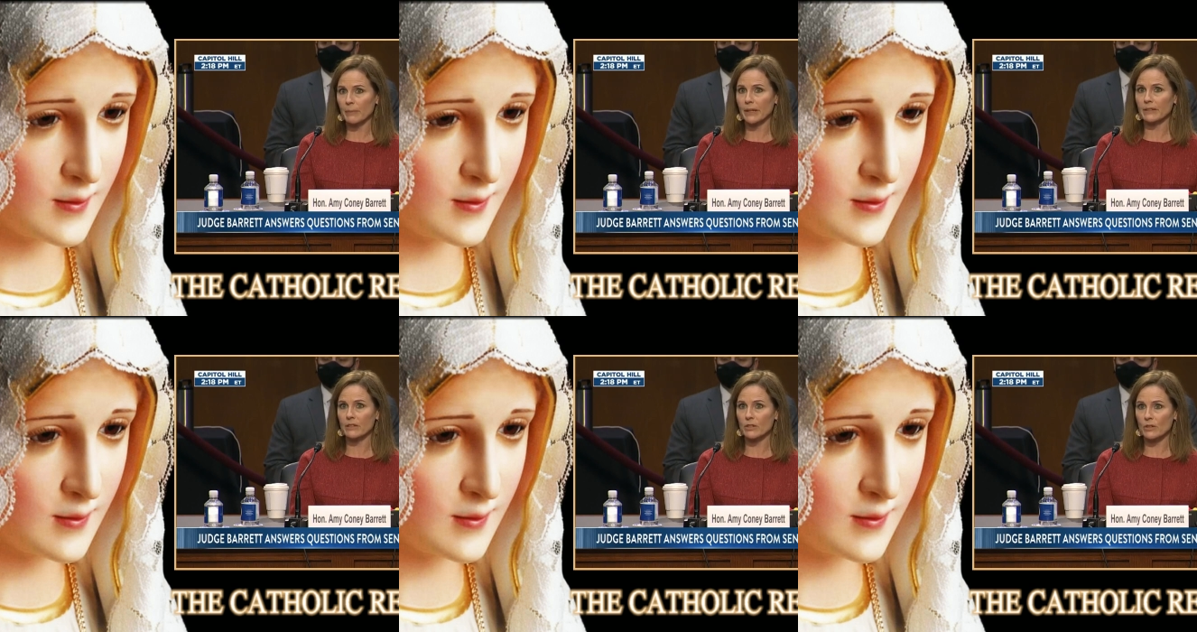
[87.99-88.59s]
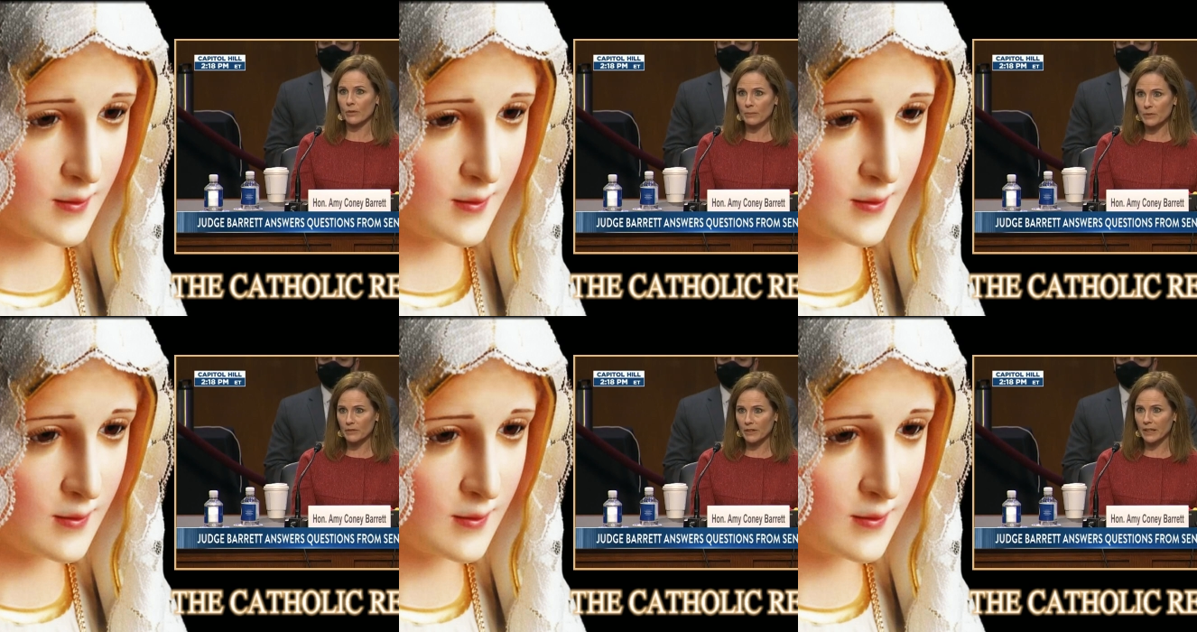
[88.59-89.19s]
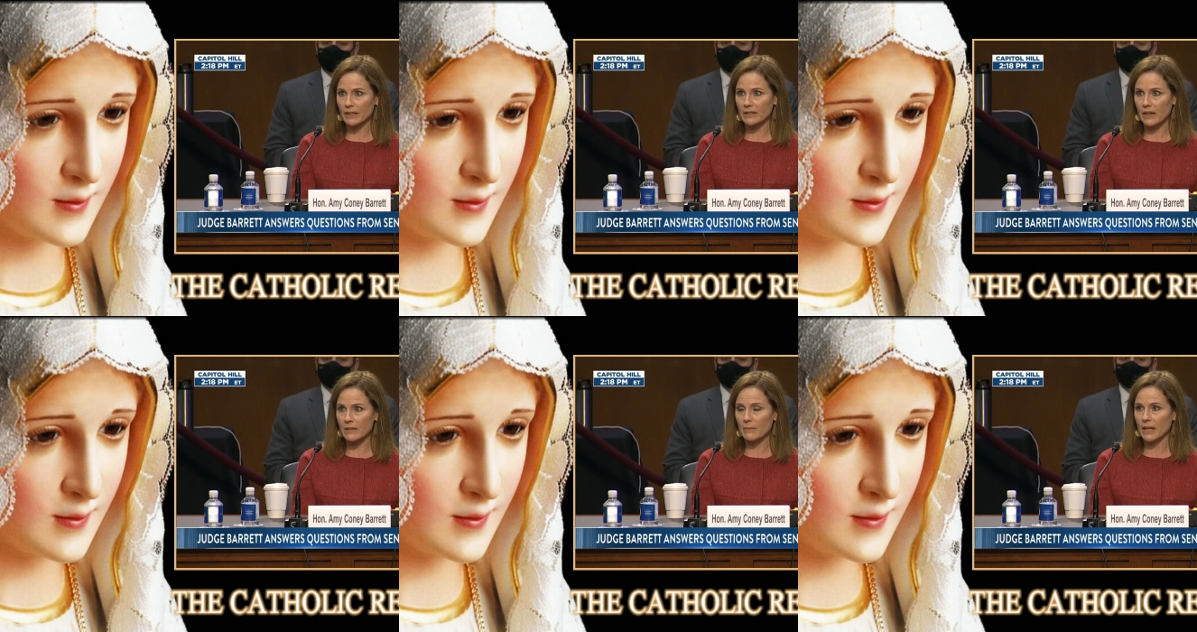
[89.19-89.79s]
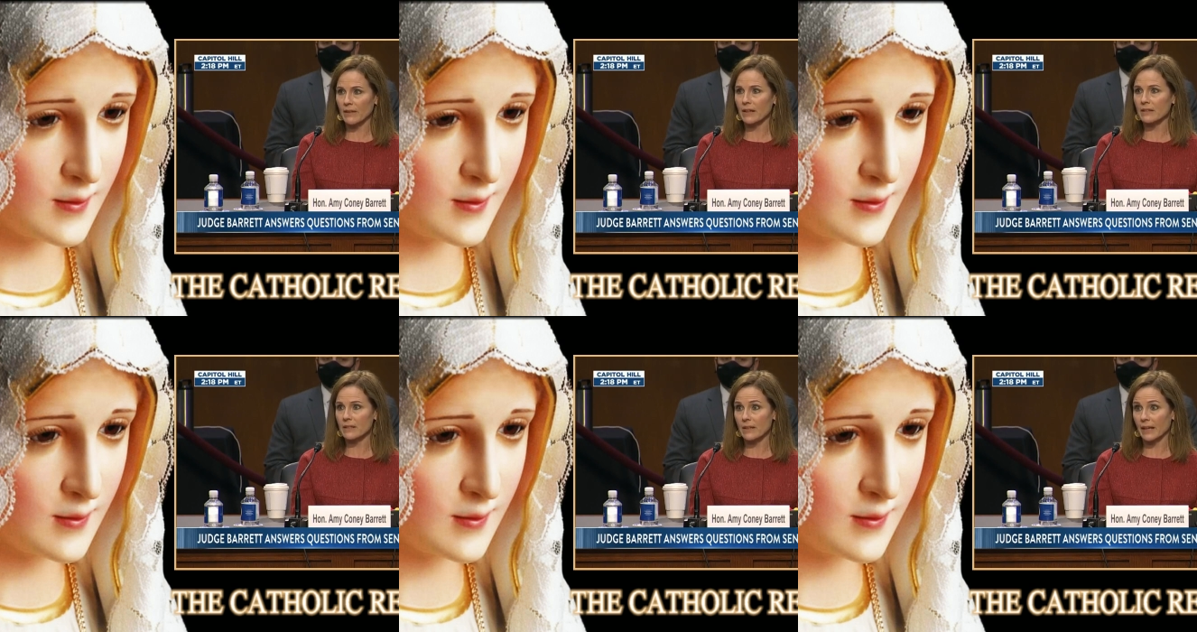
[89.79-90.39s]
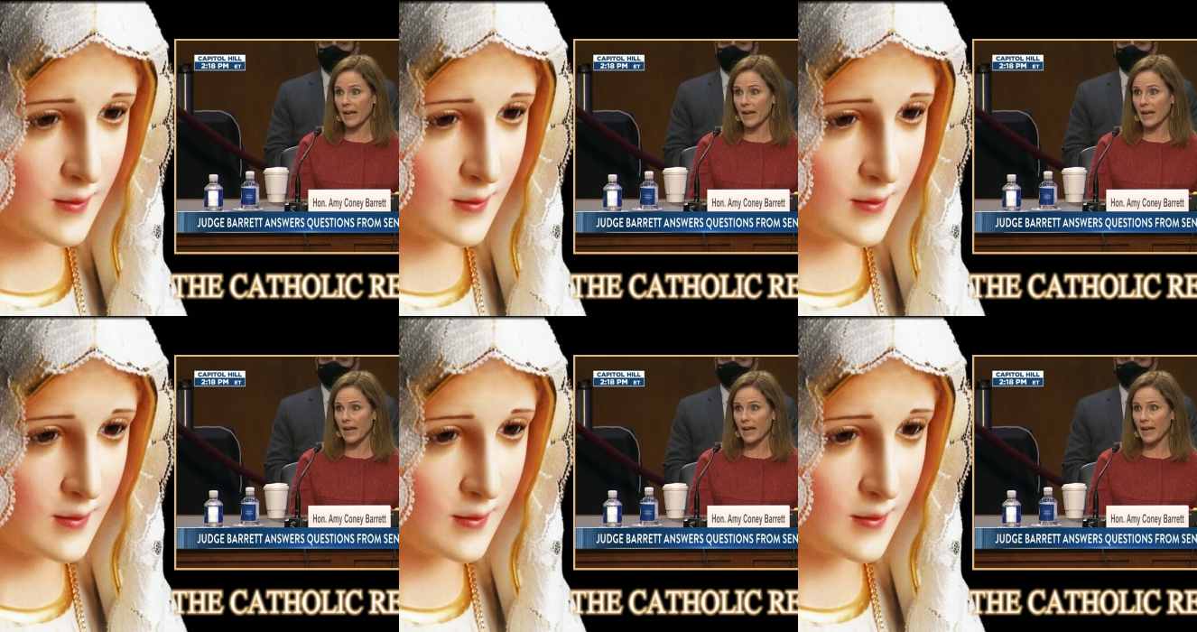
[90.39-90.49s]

Speaker 1: but descriptively, it does mean that it's a